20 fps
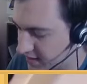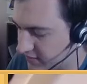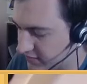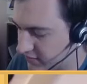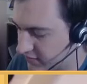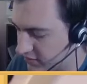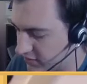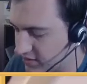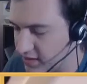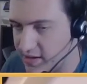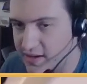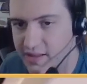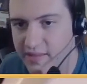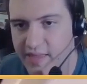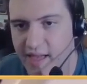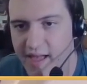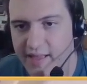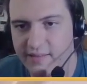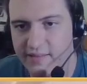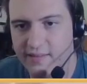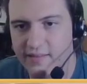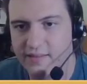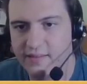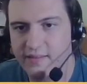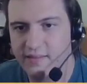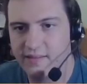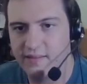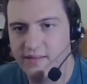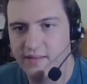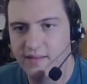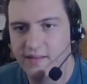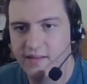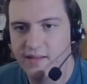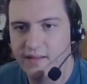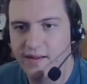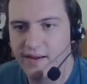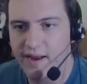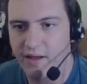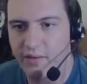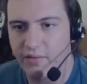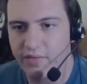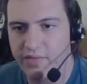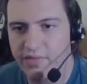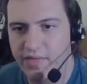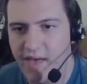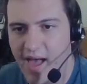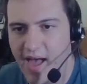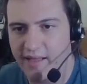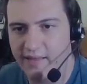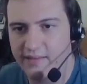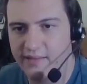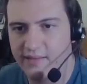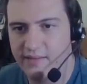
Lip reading: looking at that. Now that,